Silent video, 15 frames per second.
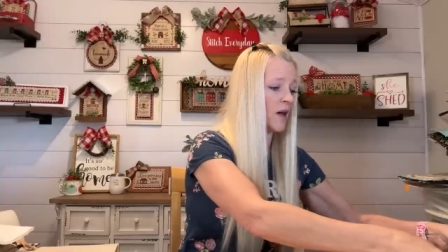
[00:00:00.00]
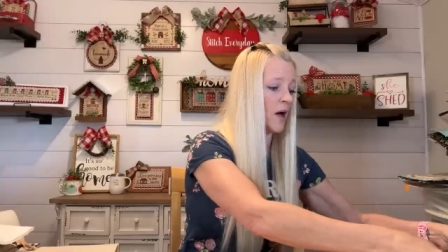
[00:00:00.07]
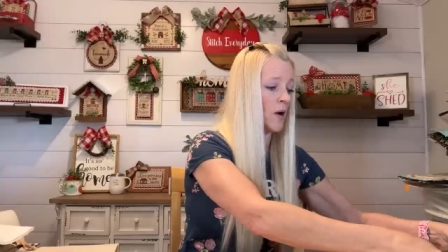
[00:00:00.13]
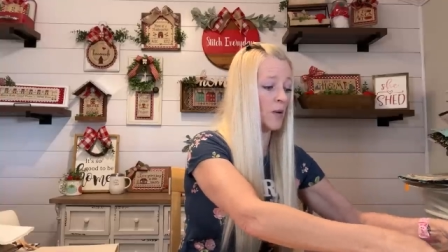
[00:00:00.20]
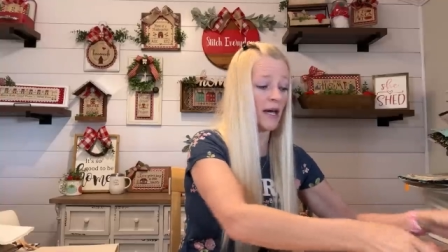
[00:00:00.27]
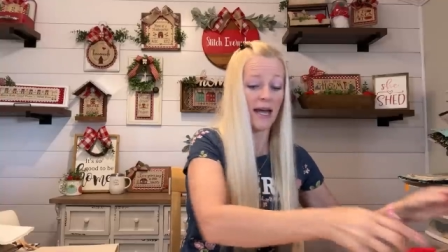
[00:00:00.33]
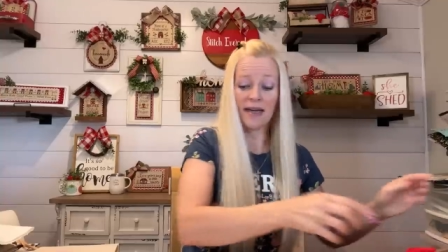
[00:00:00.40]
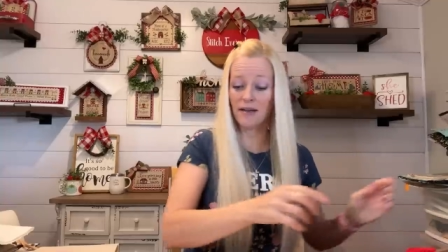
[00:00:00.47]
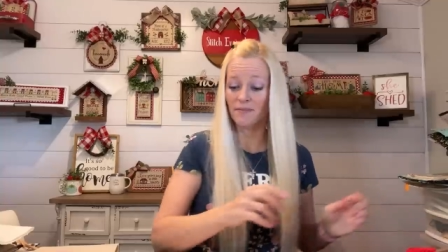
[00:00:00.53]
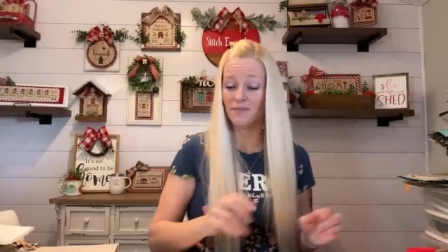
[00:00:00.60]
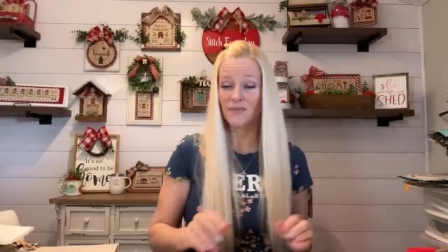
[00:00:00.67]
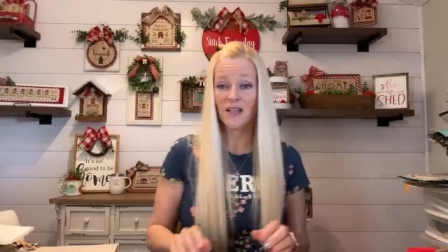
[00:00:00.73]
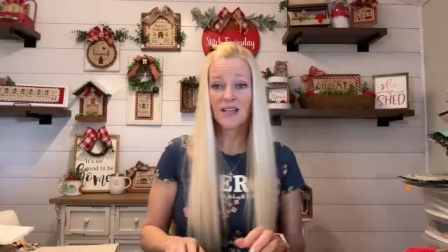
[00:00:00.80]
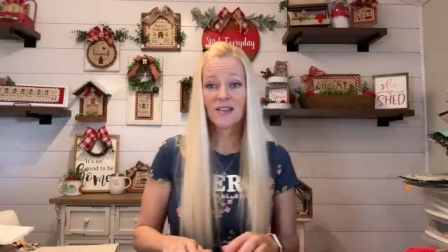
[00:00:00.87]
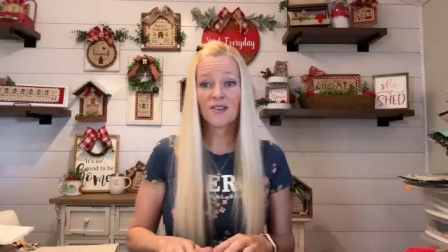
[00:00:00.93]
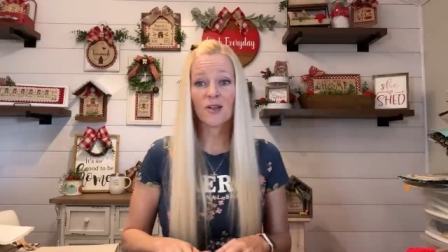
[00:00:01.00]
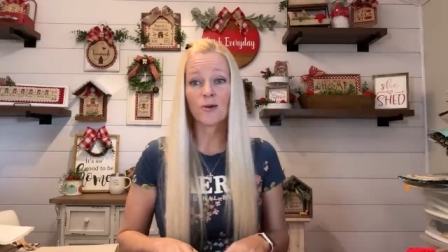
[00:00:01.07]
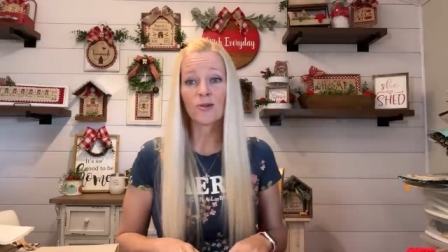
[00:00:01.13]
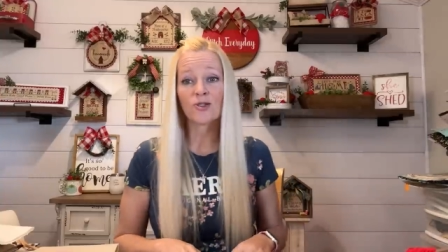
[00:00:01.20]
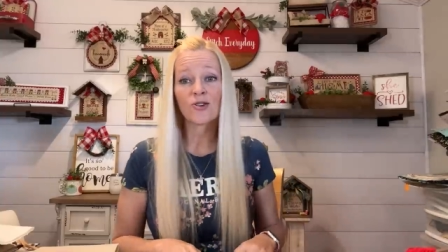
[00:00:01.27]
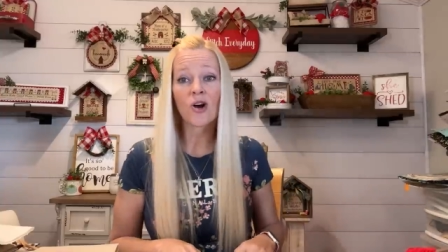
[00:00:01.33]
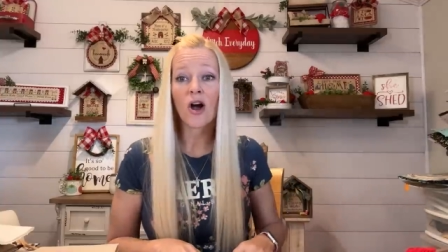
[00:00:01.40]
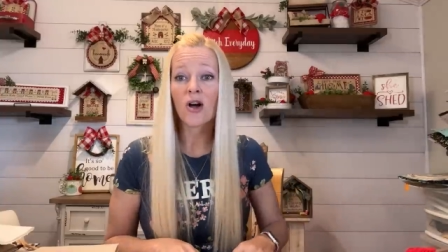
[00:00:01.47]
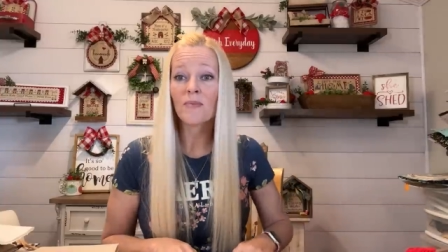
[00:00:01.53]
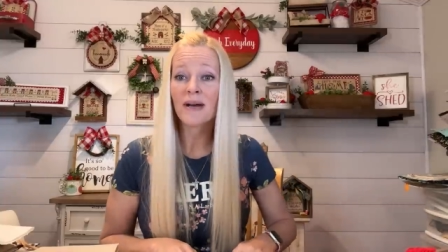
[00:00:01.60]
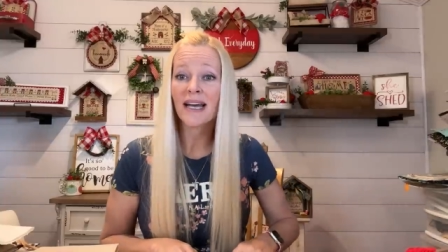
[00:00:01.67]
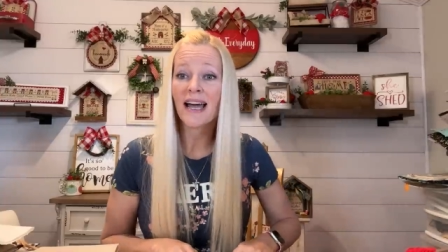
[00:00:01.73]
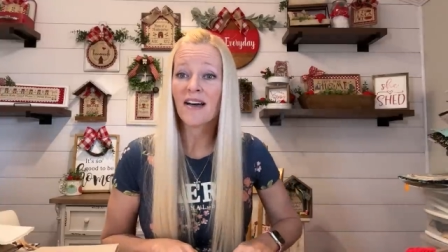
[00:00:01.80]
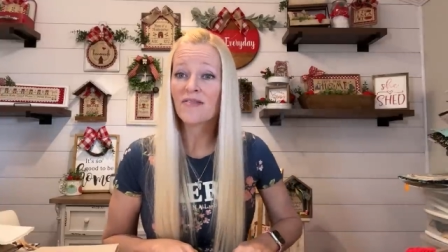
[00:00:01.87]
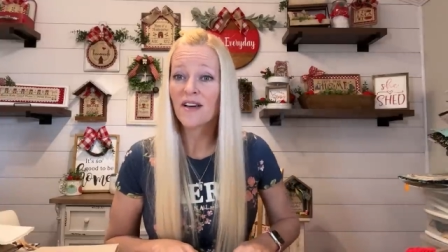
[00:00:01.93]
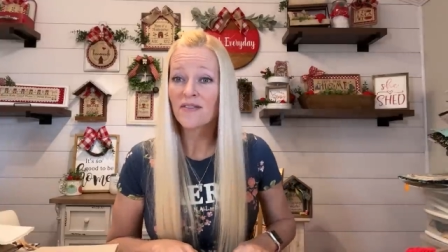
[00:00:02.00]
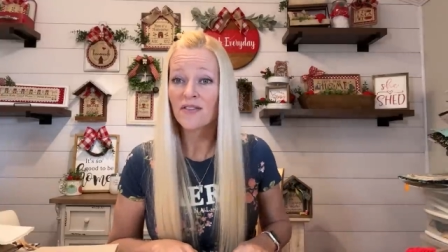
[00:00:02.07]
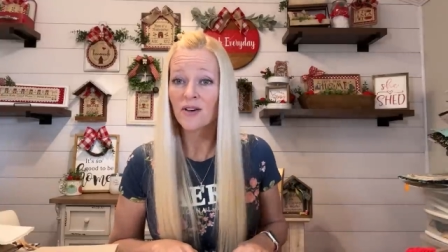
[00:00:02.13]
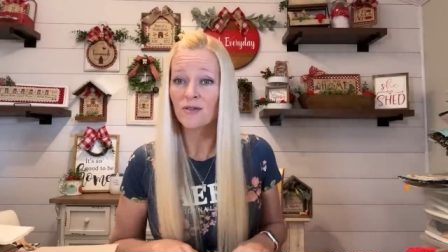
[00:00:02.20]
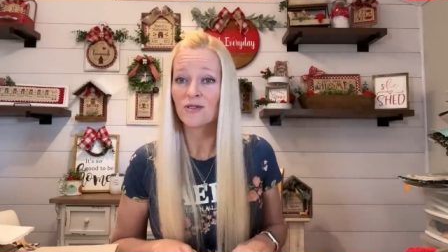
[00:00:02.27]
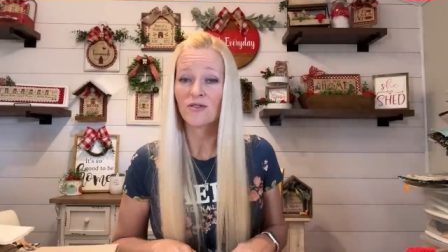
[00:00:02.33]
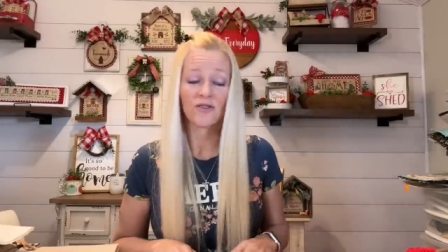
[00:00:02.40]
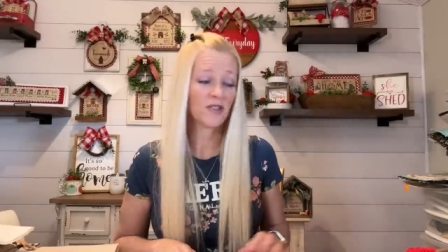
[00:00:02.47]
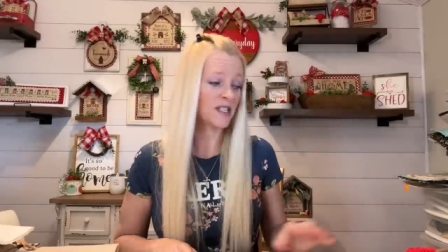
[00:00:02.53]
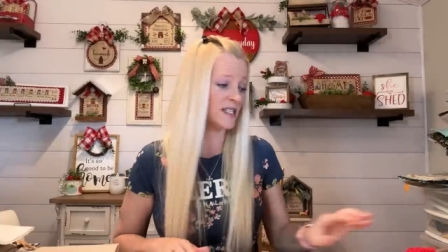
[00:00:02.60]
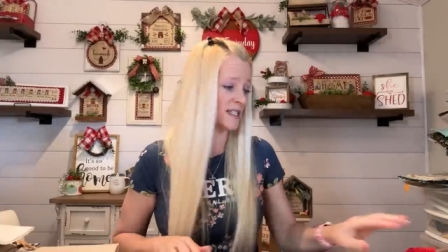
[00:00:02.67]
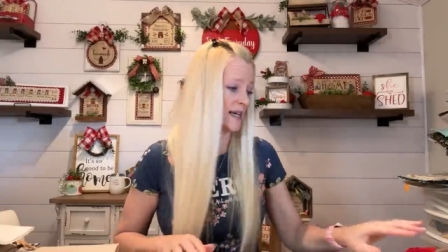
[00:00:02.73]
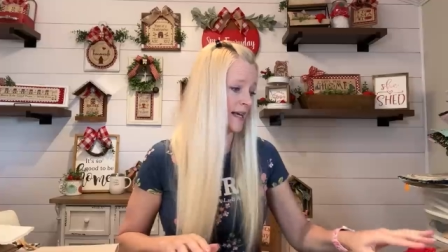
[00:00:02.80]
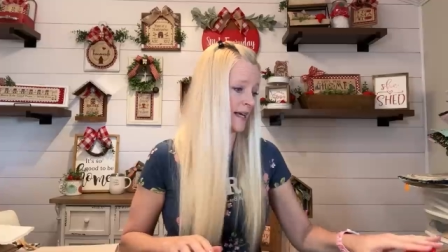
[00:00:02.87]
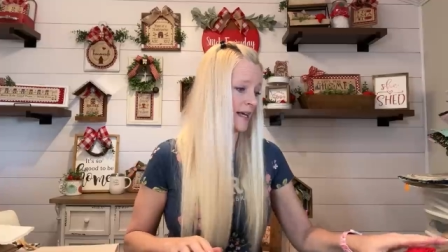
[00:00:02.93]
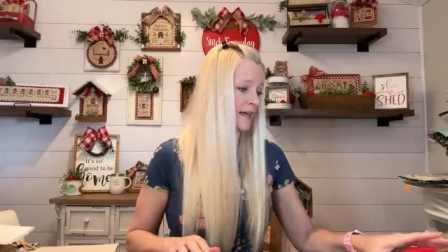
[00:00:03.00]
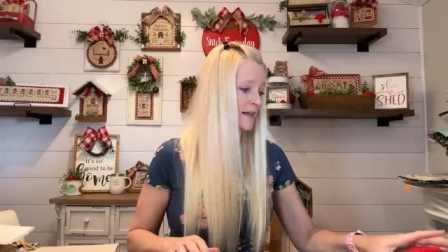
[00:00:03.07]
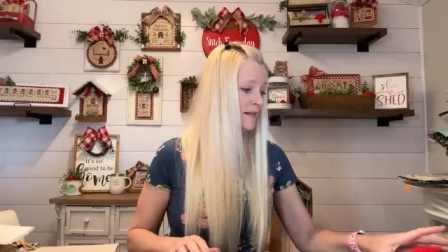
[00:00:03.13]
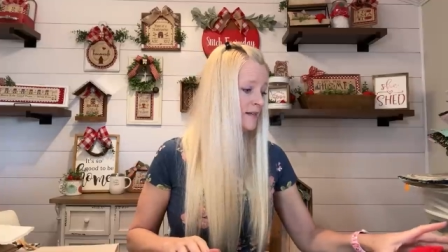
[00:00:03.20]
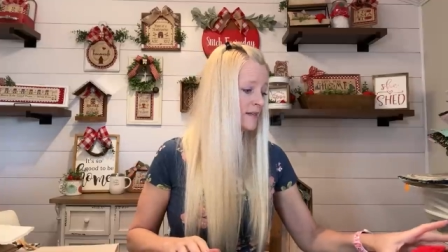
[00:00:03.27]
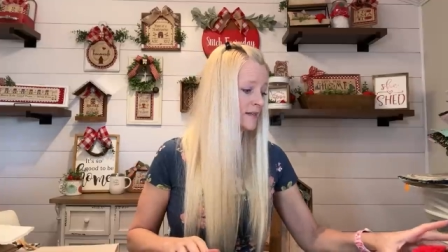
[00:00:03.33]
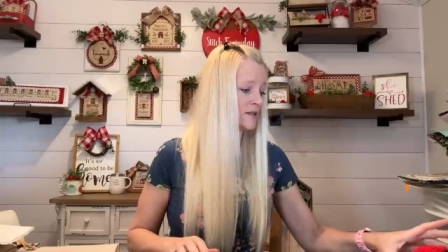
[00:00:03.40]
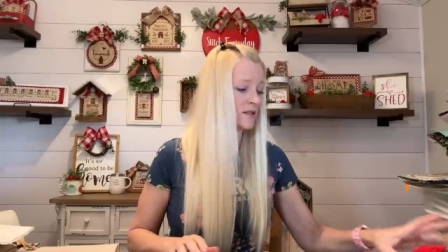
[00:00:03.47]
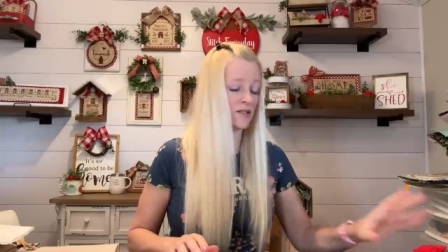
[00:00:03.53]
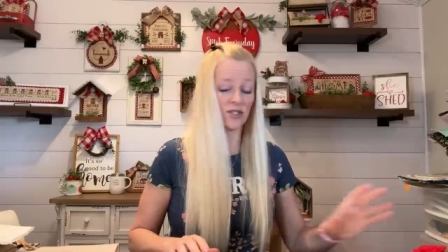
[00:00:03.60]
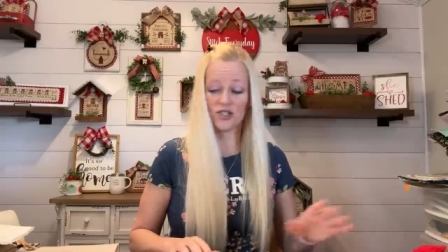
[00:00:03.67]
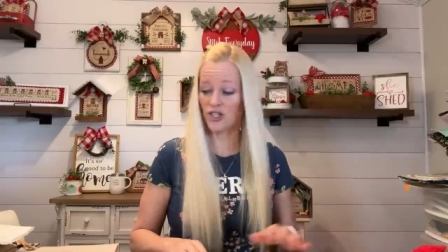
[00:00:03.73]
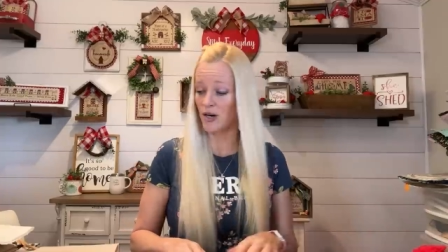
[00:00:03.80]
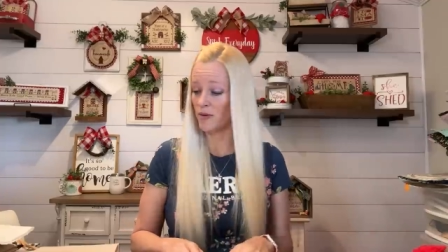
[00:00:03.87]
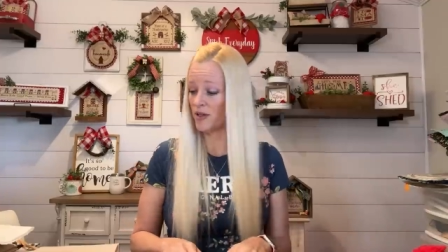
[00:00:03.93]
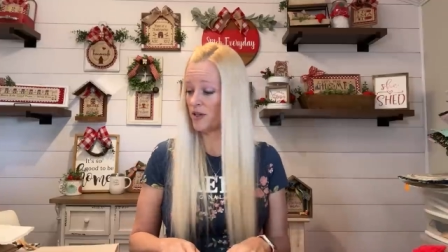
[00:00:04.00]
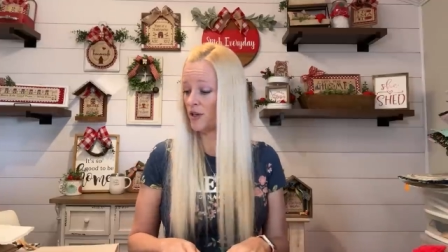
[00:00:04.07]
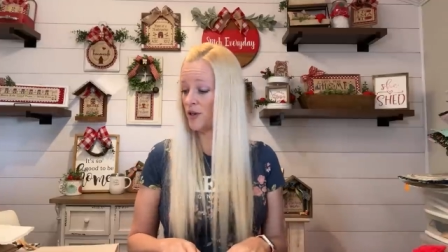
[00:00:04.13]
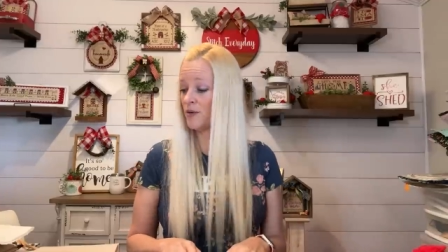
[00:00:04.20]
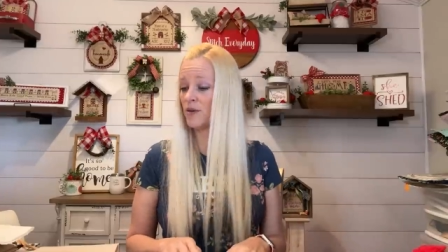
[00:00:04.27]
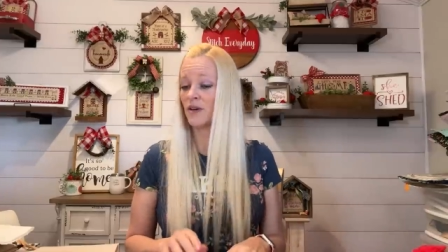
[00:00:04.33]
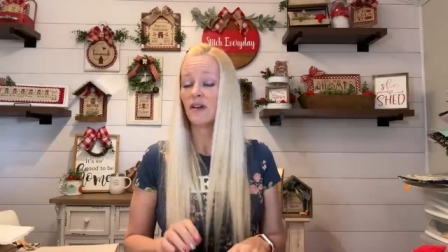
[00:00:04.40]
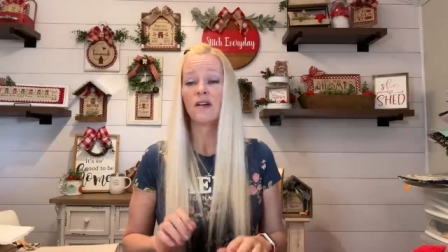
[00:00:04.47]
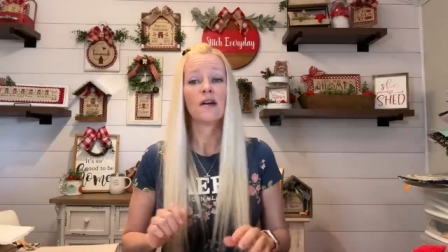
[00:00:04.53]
Okay, those are all my FFOs for the day to share with you.